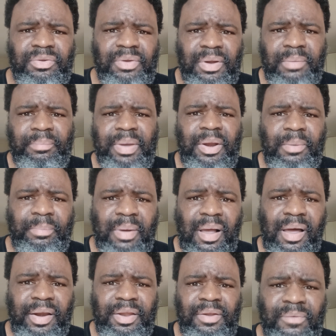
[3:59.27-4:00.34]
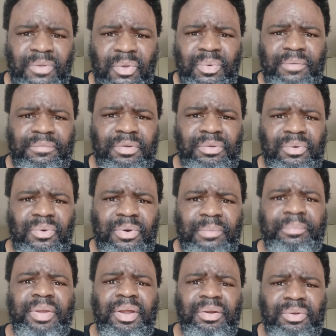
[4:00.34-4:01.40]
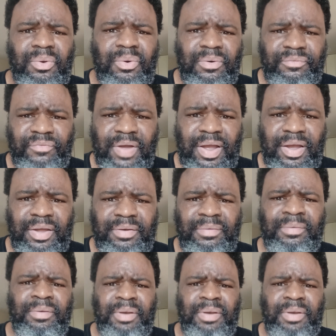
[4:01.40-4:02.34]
you're a better body, with the Lord being glorified.